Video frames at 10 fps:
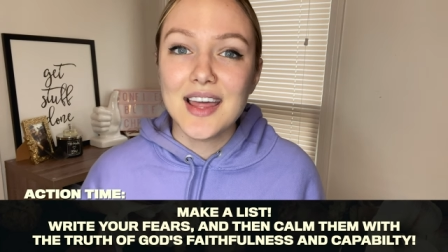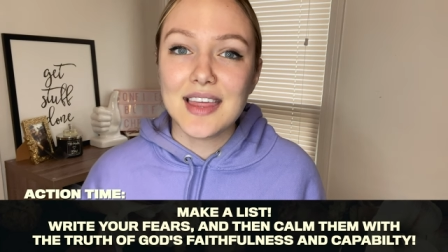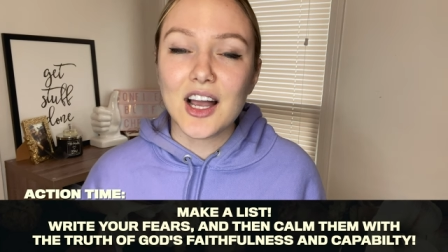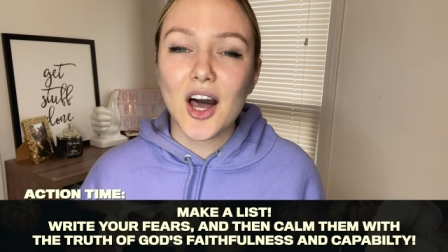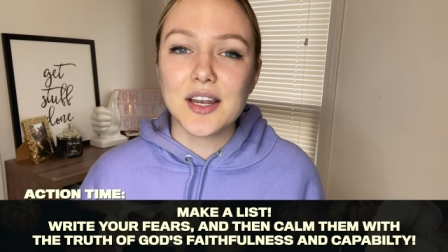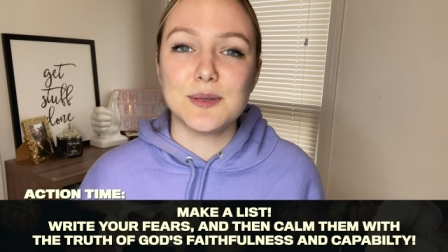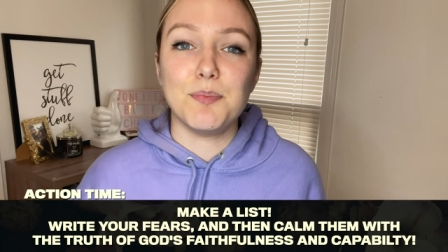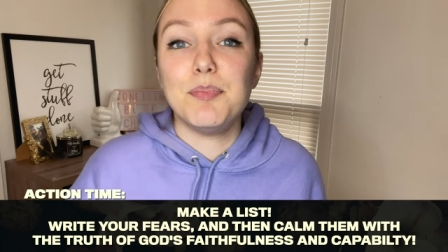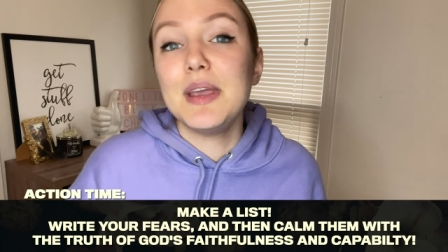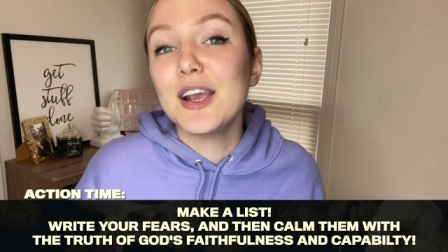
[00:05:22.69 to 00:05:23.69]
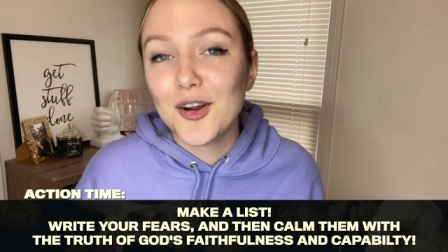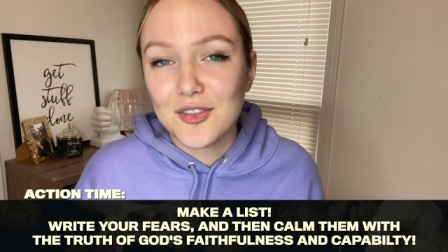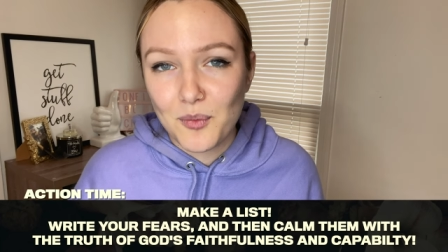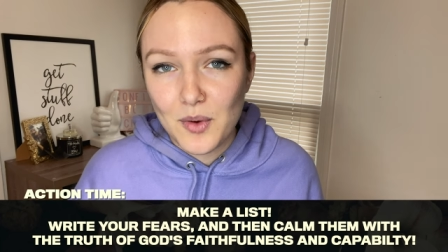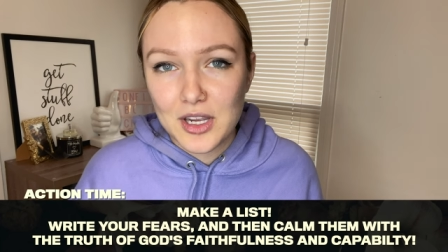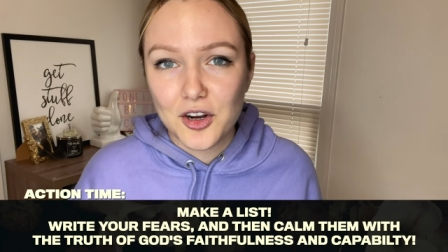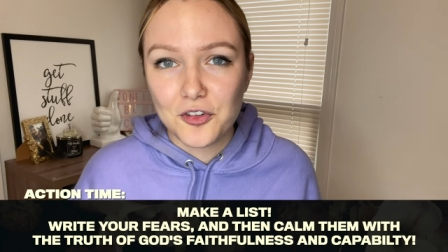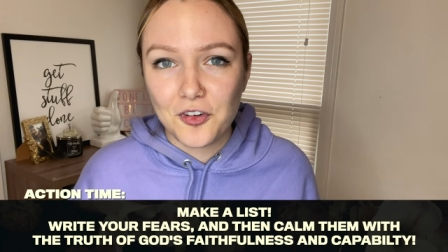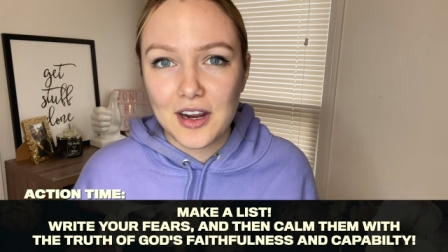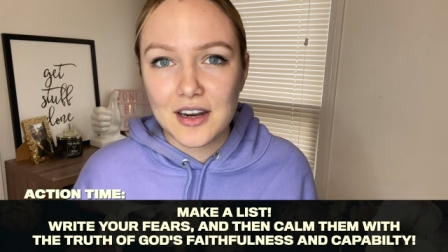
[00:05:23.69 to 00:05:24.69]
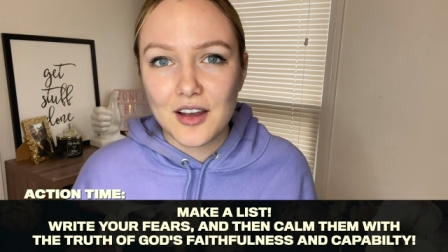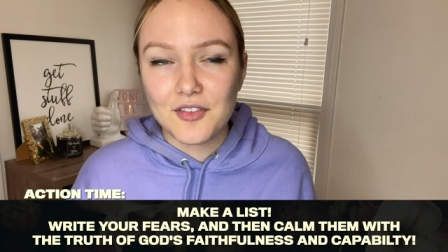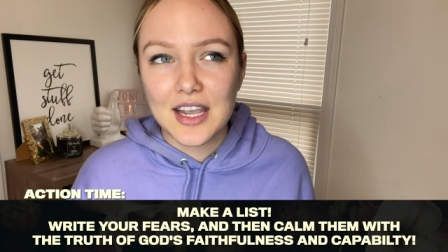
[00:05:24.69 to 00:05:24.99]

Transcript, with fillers: that God is bigger than what you're afraid of,